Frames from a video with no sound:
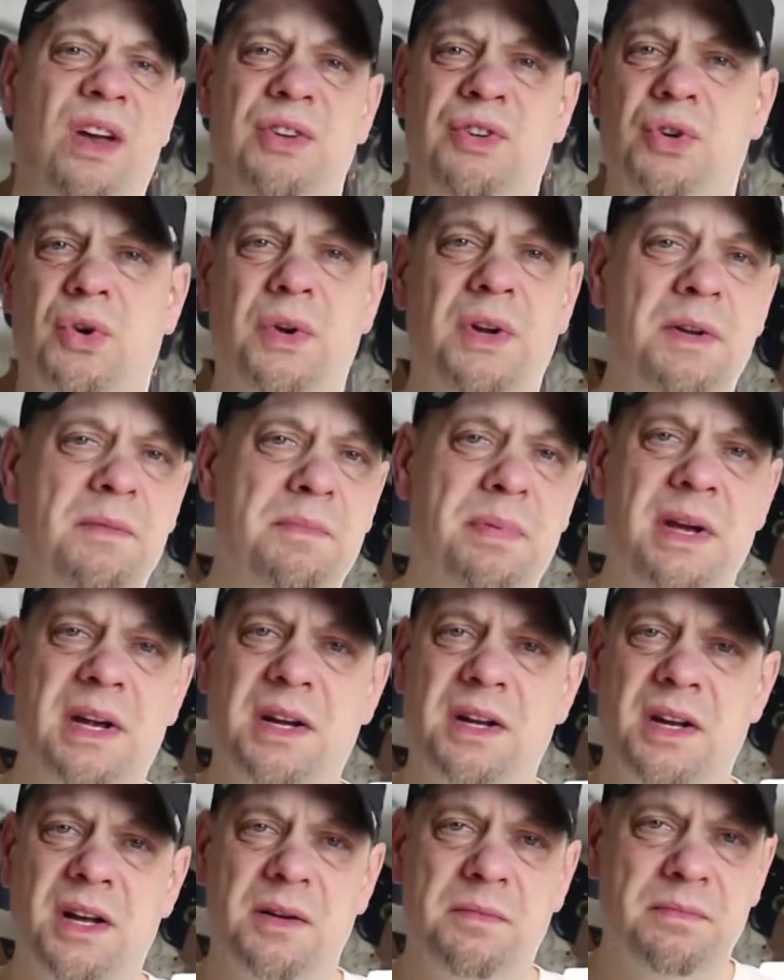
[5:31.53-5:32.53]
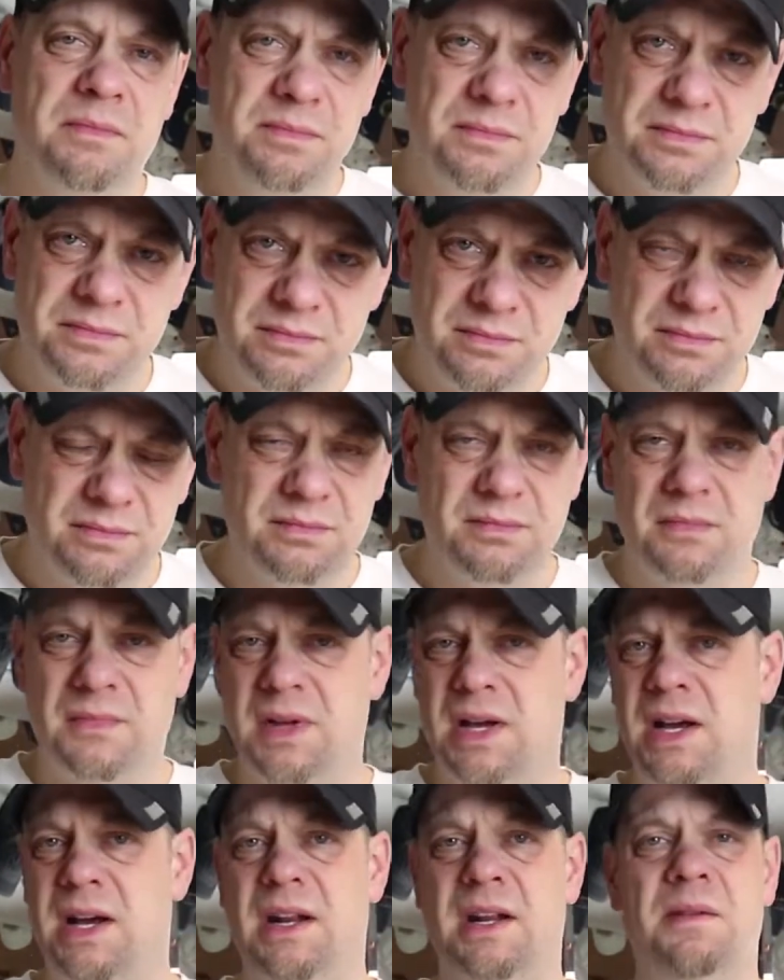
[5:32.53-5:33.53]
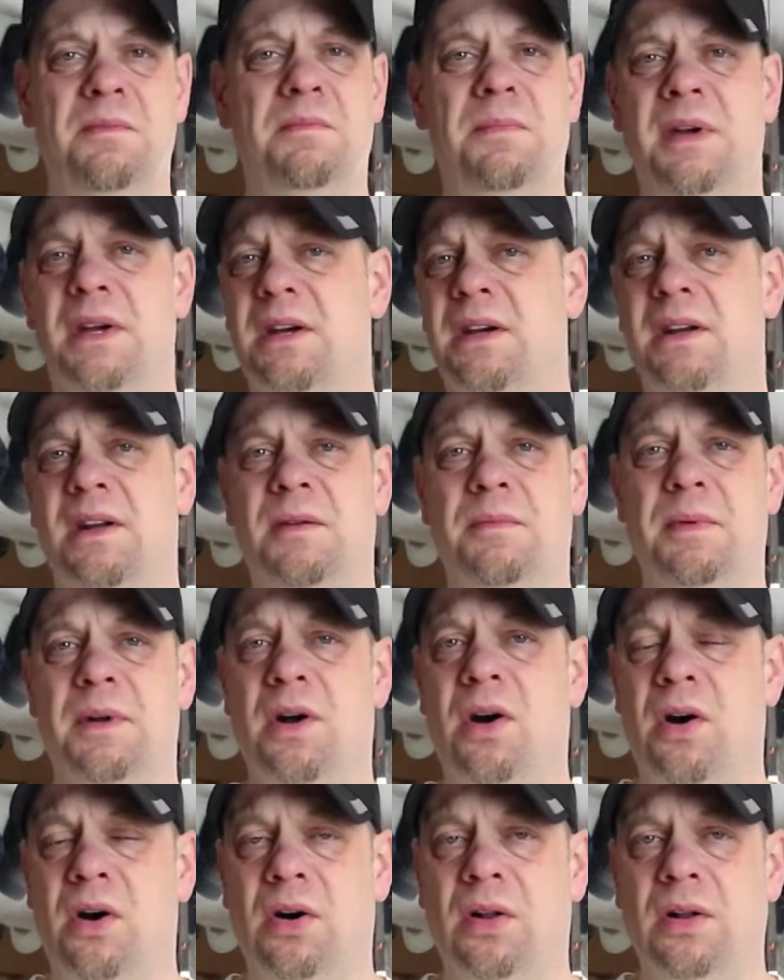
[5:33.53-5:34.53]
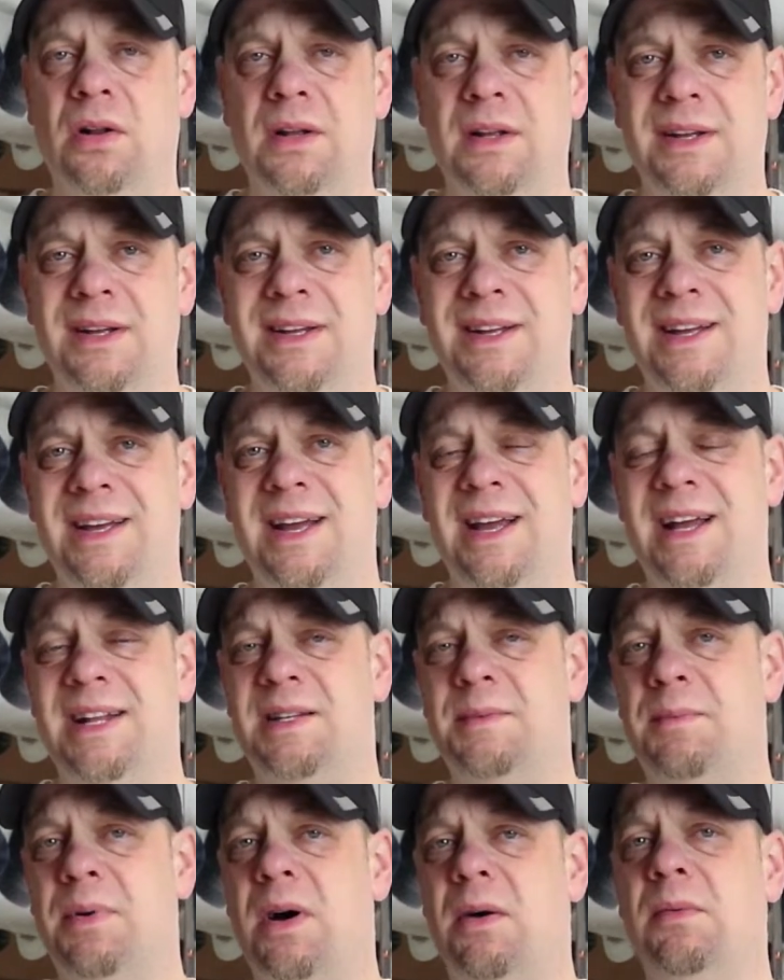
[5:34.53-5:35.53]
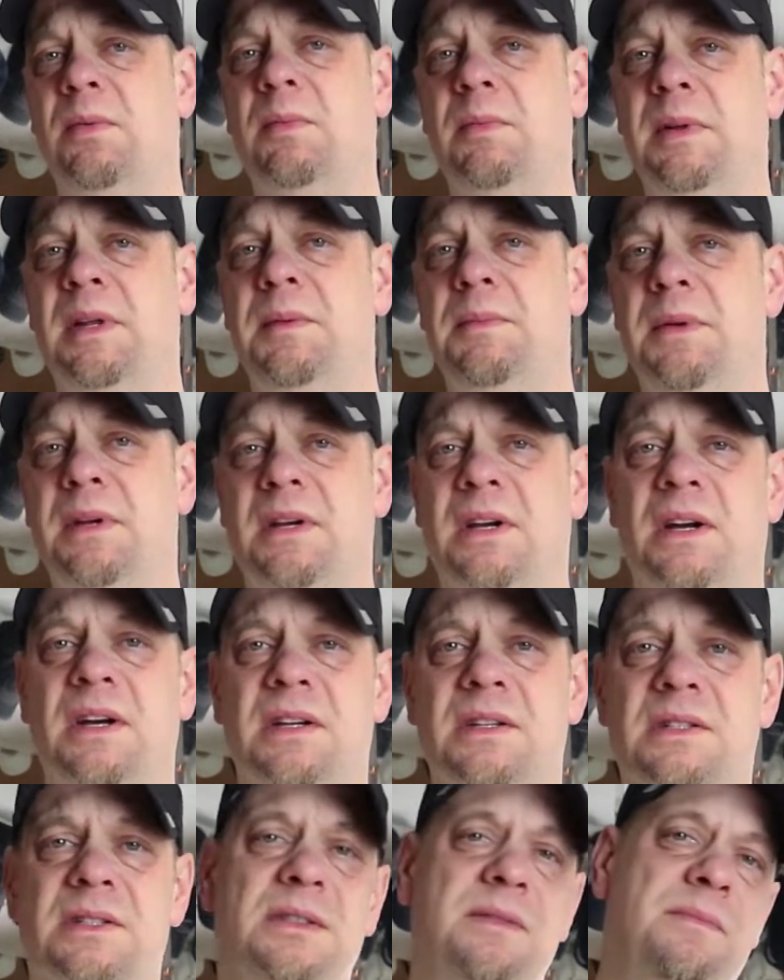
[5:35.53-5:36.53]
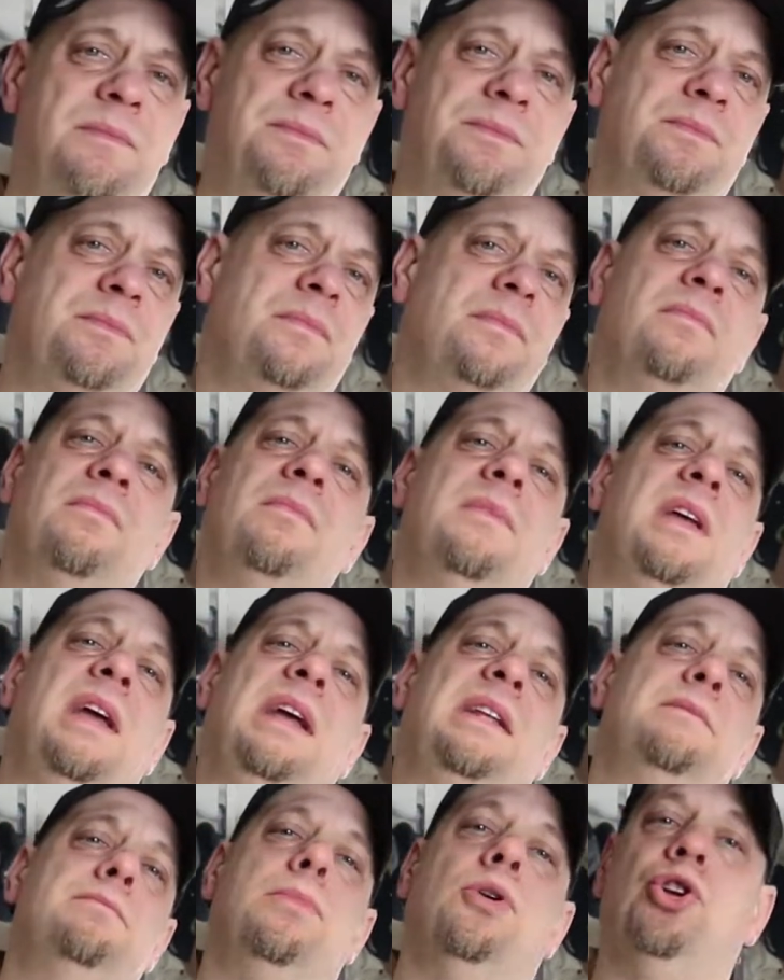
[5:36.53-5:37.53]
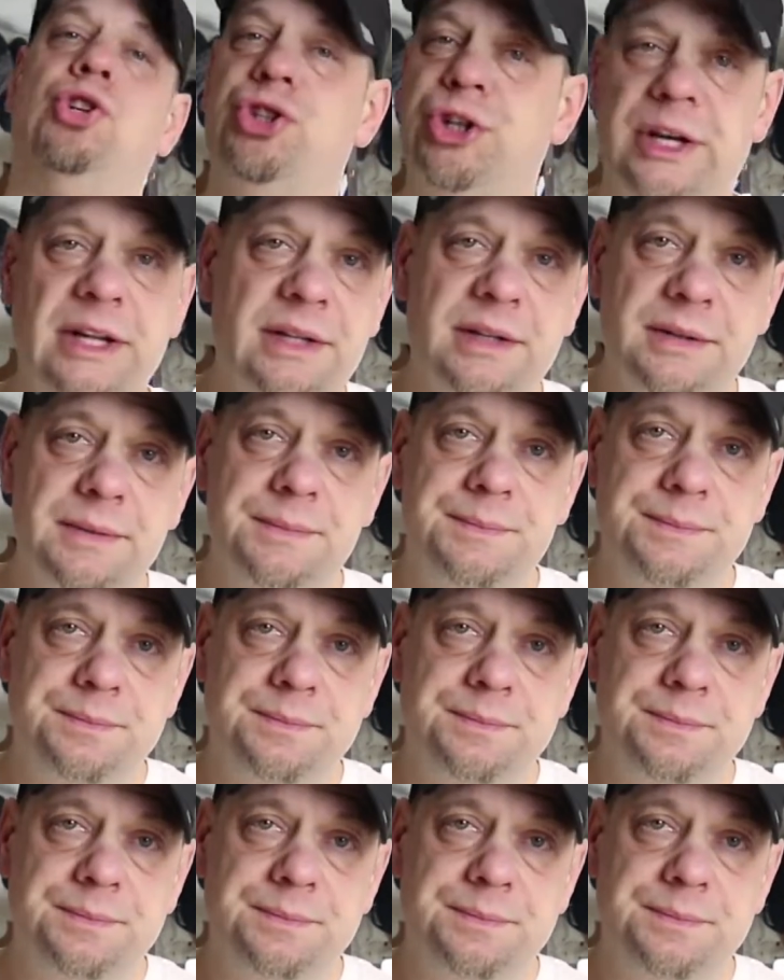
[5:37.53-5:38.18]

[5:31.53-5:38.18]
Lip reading: Joe didn't pick it up. I didn't pick it up at all. It's probably because it's bullshit.